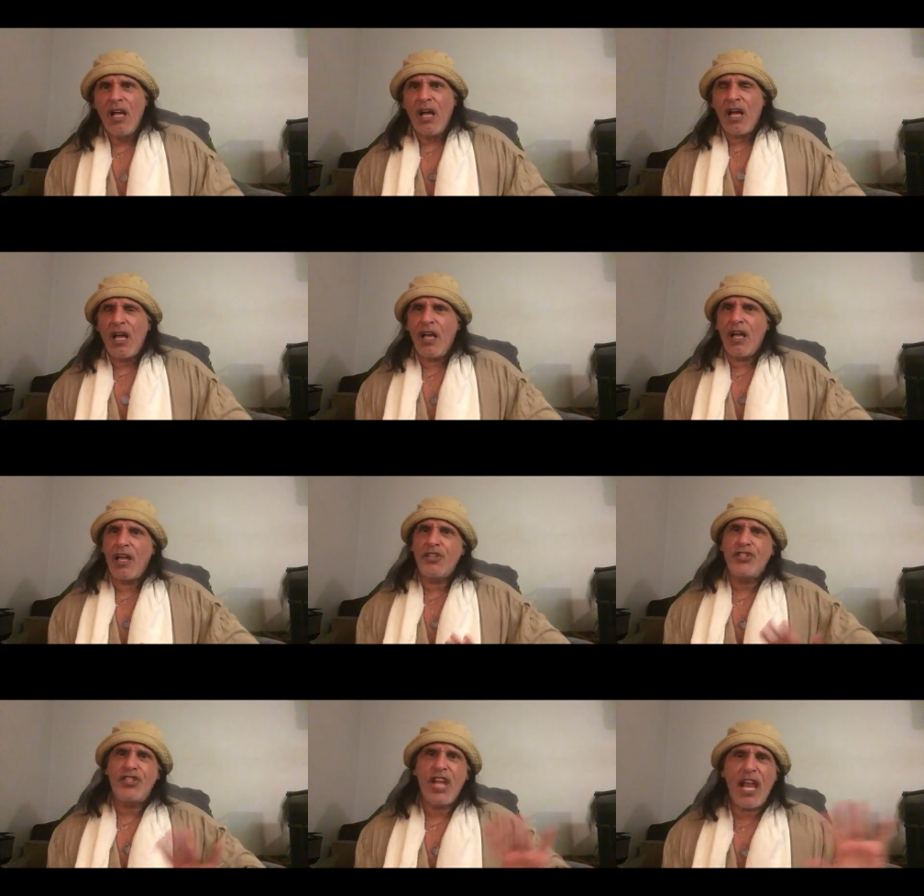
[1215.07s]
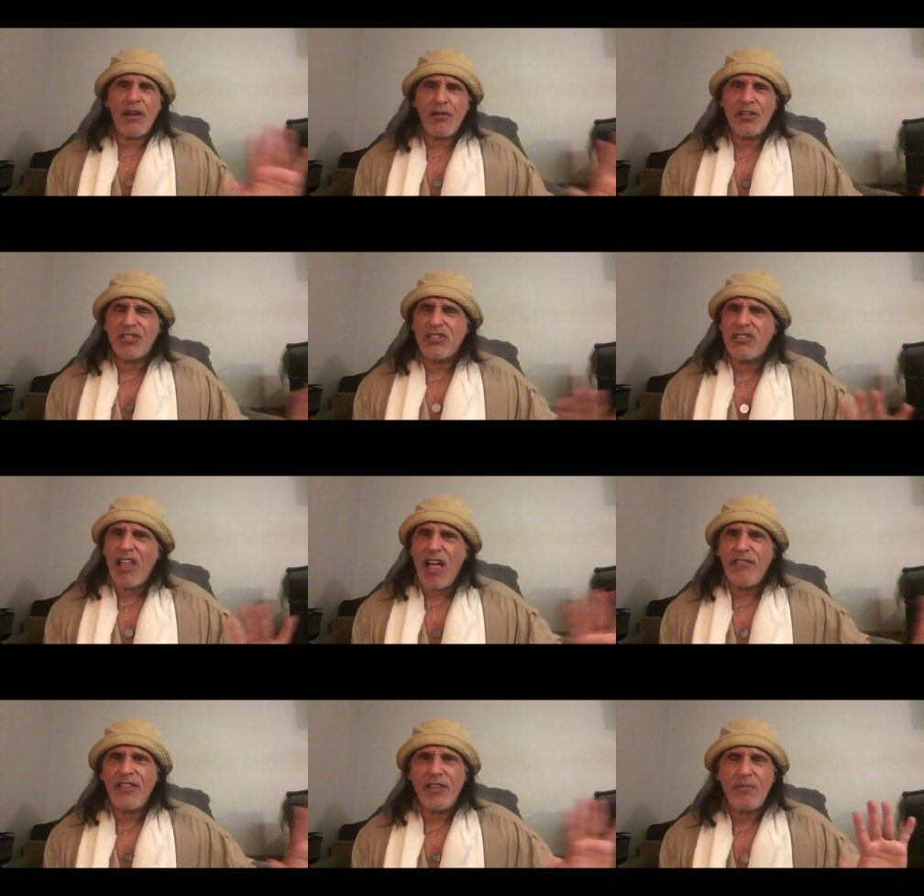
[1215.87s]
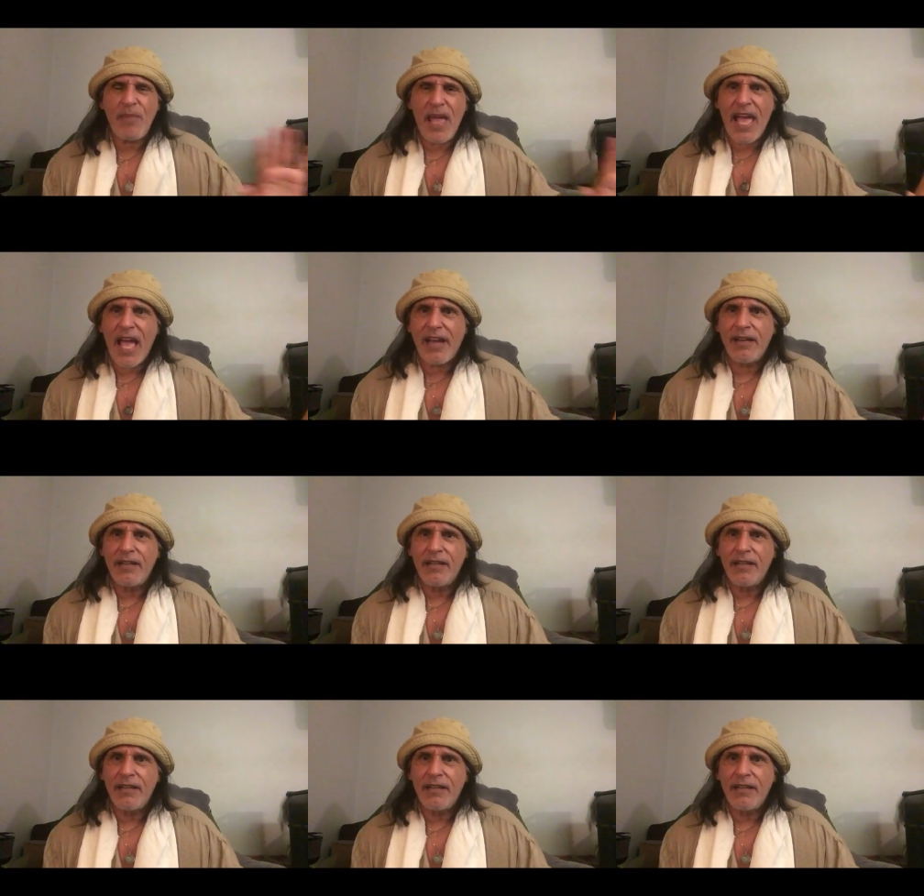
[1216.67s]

a generous loving man